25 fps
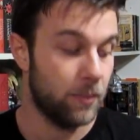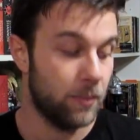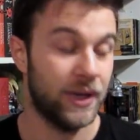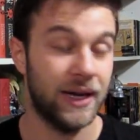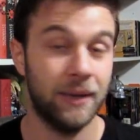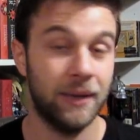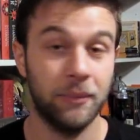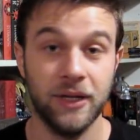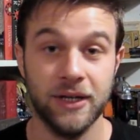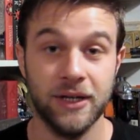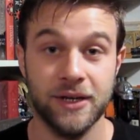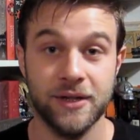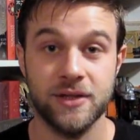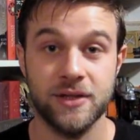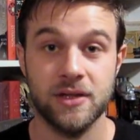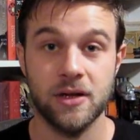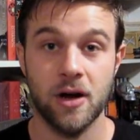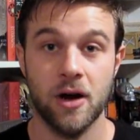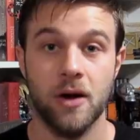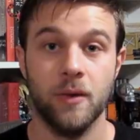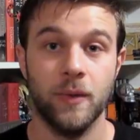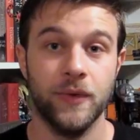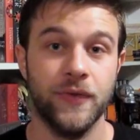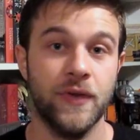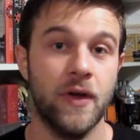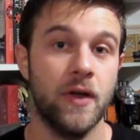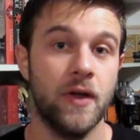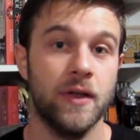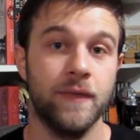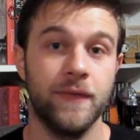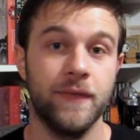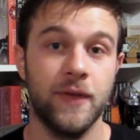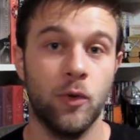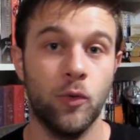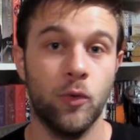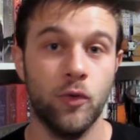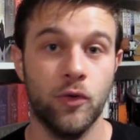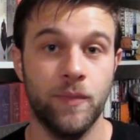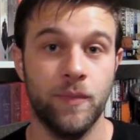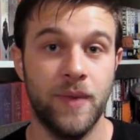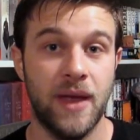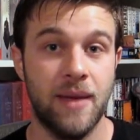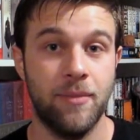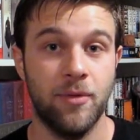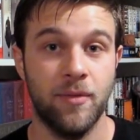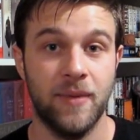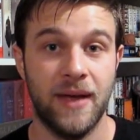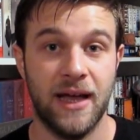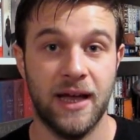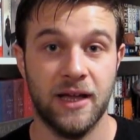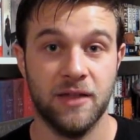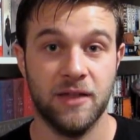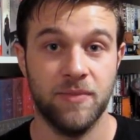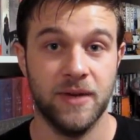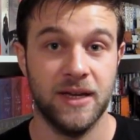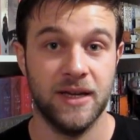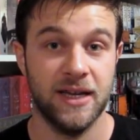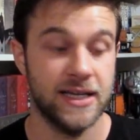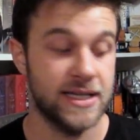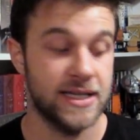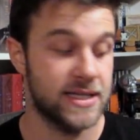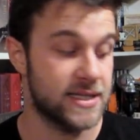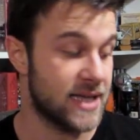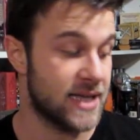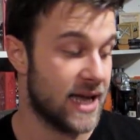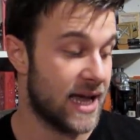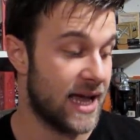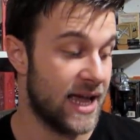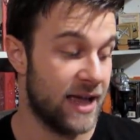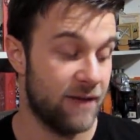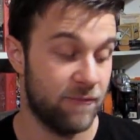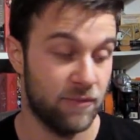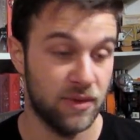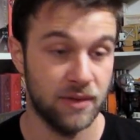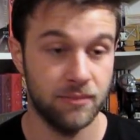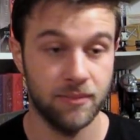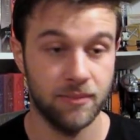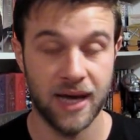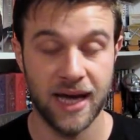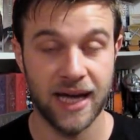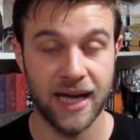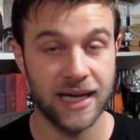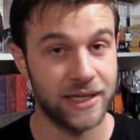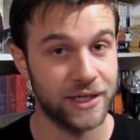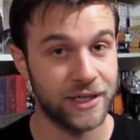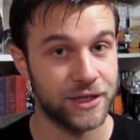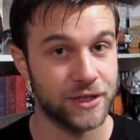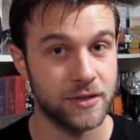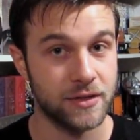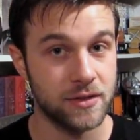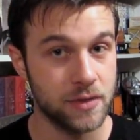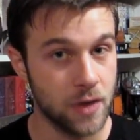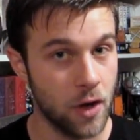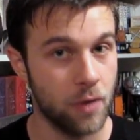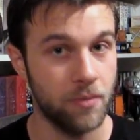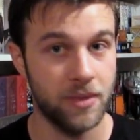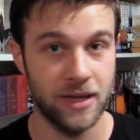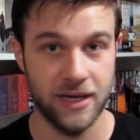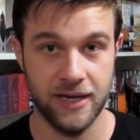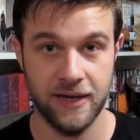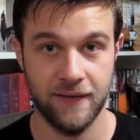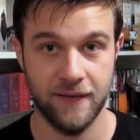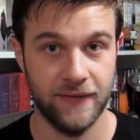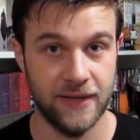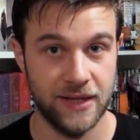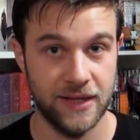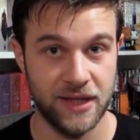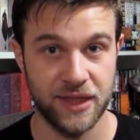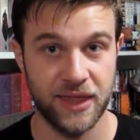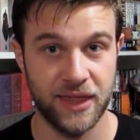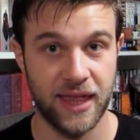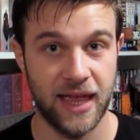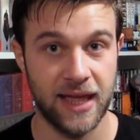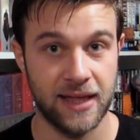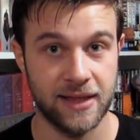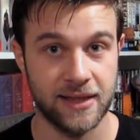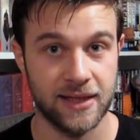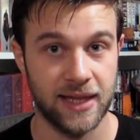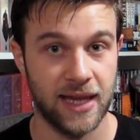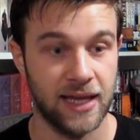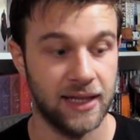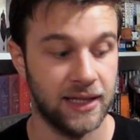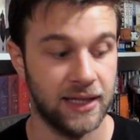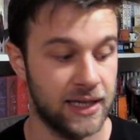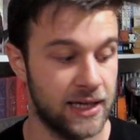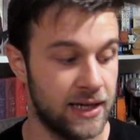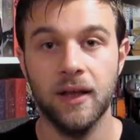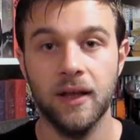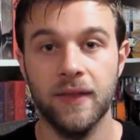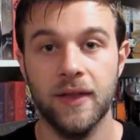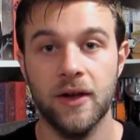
But I'm gonna start with all of the horror paperbacks because I have been buying so many of these things lately.